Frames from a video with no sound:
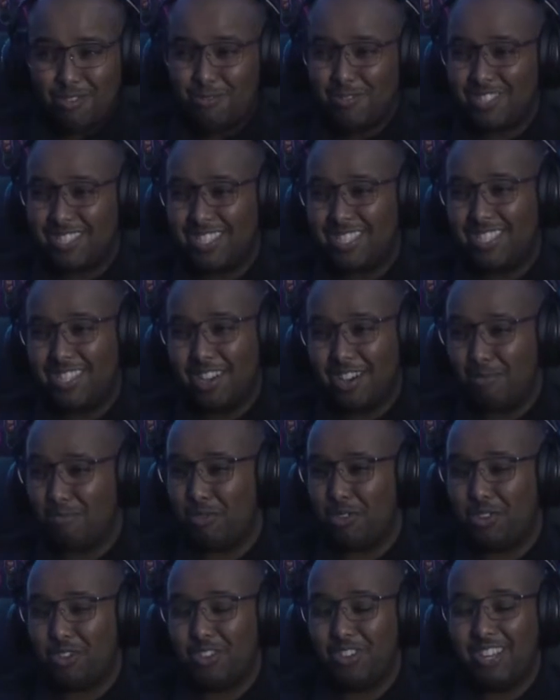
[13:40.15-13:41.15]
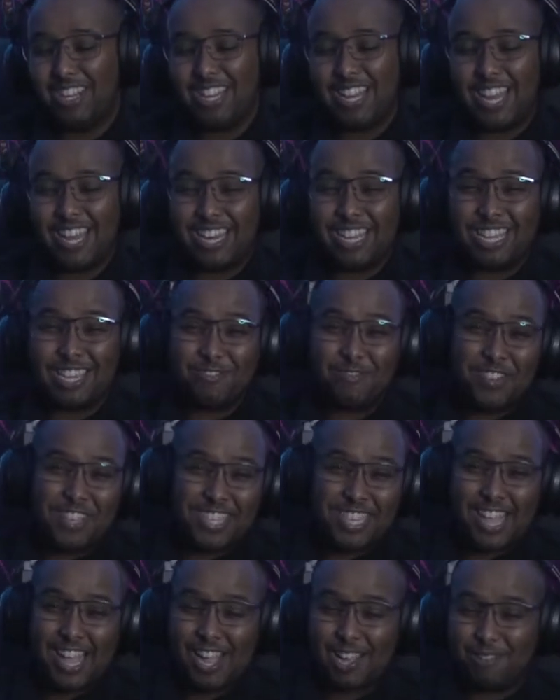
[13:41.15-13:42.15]
was dumb. You should have let him
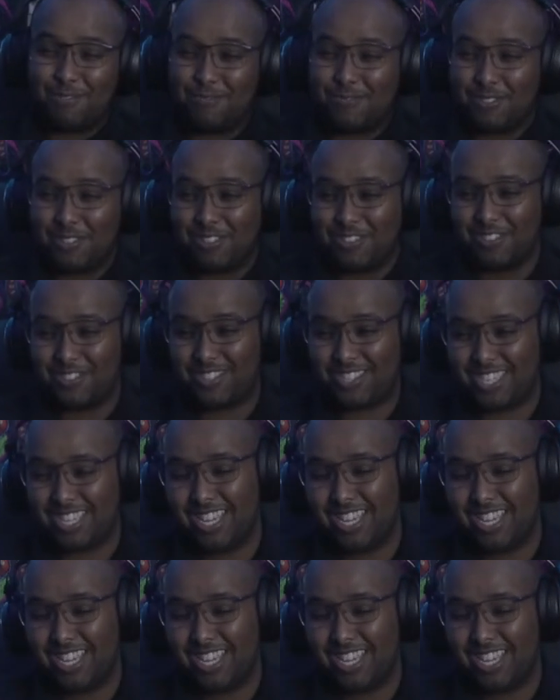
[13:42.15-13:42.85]
attack first.